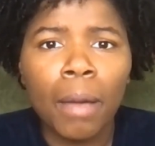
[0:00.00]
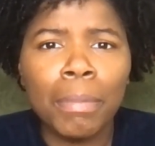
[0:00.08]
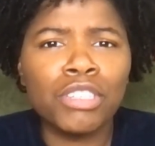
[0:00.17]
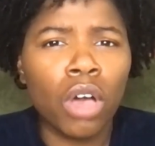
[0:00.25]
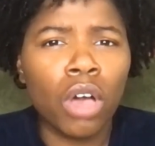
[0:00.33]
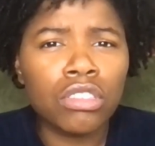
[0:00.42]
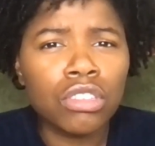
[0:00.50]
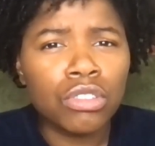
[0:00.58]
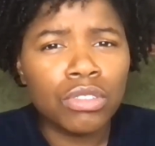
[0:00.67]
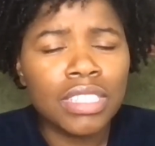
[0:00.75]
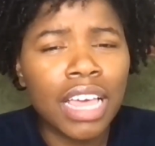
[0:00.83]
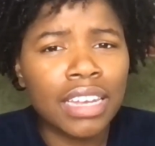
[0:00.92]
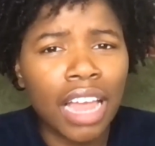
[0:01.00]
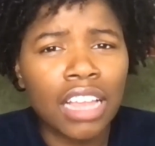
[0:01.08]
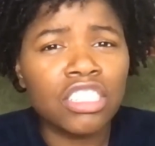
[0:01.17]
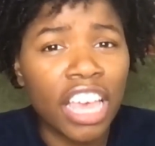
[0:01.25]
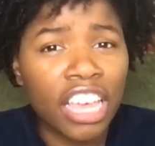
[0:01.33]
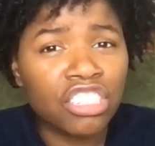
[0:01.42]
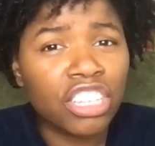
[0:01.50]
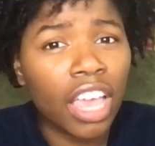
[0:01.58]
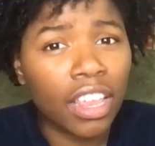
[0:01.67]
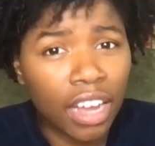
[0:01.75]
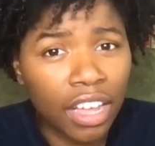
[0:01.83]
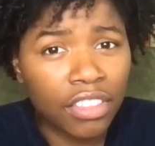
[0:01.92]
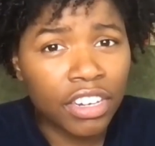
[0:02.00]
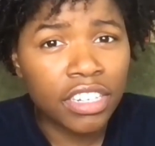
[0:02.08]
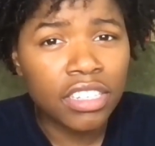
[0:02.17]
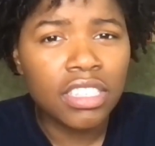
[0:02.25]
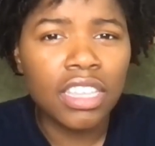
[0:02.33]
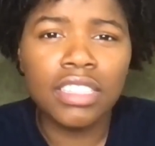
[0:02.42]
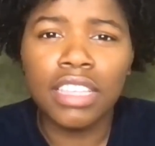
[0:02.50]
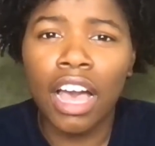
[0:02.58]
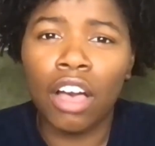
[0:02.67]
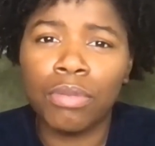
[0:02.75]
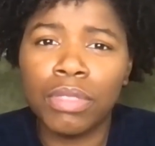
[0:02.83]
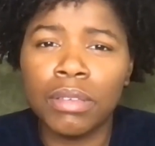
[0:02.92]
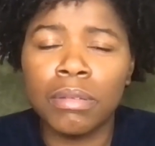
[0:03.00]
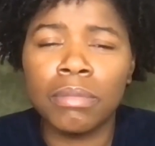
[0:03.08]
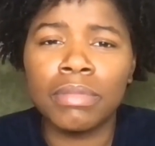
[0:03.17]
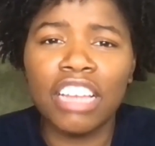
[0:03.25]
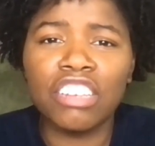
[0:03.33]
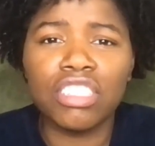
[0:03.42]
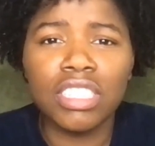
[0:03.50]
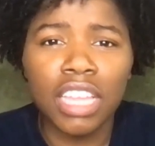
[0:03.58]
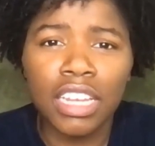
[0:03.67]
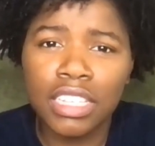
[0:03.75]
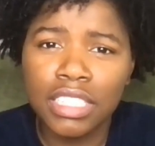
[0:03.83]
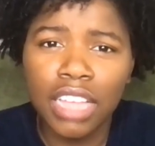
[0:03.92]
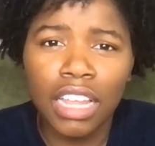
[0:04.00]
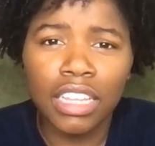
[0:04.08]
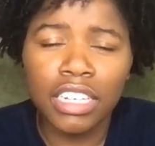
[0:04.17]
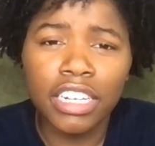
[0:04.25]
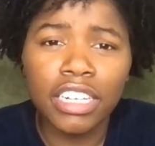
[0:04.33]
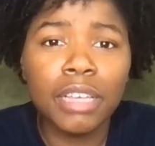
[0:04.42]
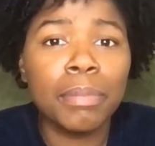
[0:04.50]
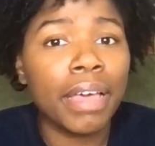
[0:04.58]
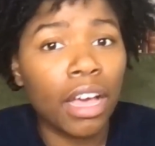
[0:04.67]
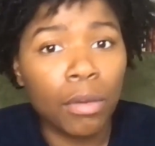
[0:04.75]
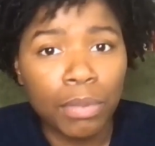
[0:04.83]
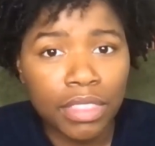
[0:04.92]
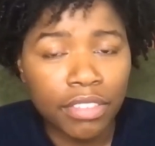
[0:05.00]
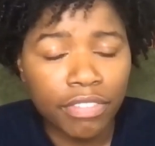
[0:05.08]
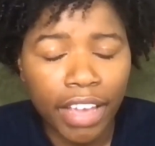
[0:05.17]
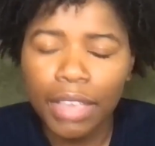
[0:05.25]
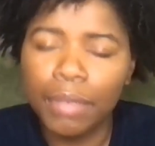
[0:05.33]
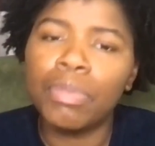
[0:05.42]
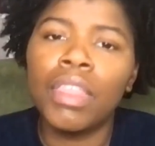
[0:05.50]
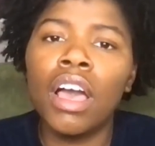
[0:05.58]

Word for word: but you also use that knowledge to educate others and to help them not just stand in solidarity, but help with the fight.